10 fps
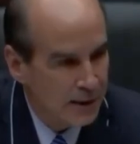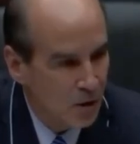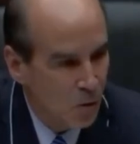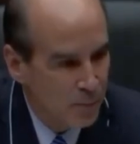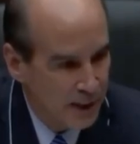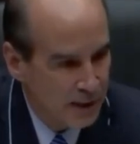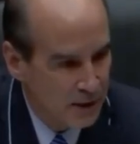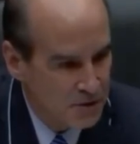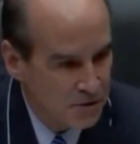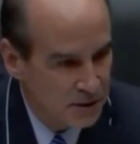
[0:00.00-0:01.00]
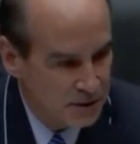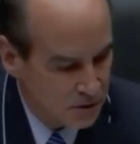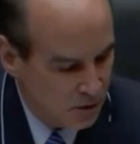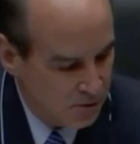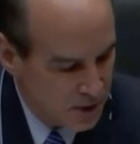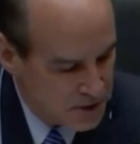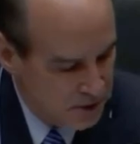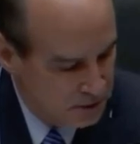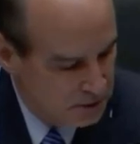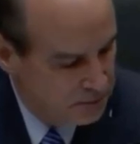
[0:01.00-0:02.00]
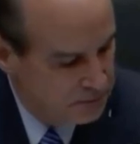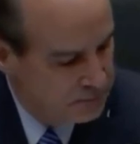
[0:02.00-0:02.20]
not OPEC countries or Russia.